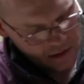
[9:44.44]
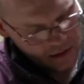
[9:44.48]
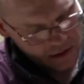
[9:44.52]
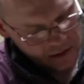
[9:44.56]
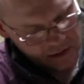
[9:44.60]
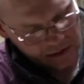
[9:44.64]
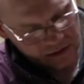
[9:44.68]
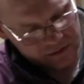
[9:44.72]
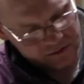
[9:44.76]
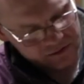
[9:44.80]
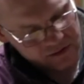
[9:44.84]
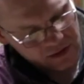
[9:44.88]

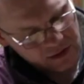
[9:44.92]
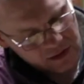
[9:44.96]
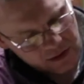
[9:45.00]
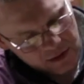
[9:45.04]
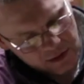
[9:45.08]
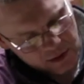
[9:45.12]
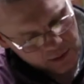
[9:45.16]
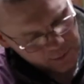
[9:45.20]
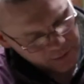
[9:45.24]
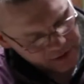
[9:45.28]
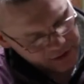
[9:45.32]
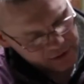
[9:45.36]
You can see a
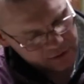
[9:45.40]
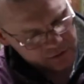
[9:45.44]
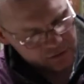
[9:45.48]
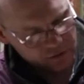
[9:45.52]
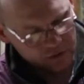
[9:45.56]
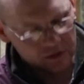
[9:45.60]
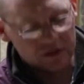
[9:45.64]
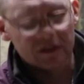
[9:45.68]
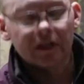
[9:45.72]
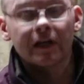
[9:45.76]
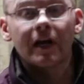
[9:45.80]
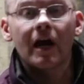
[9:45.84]
little bit of
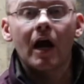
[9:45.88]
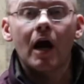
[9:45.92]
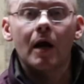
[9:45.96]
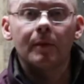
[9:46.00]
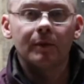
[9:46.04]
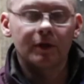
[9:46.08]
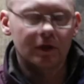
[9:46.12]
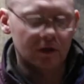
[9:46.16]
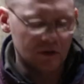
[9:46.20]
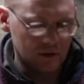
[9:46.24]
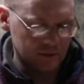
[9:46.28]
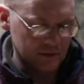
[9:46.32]
dirt and
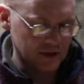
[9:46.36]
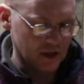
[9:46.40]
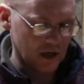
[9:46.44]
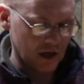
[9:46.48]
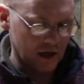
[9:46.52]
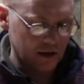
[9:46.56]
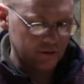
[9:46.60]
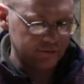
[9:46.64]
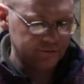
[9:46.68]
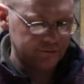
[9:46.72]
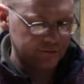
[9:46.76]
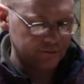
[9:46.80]
carbon coming
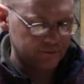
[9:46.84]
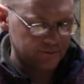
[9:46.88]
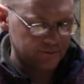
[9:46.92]
off.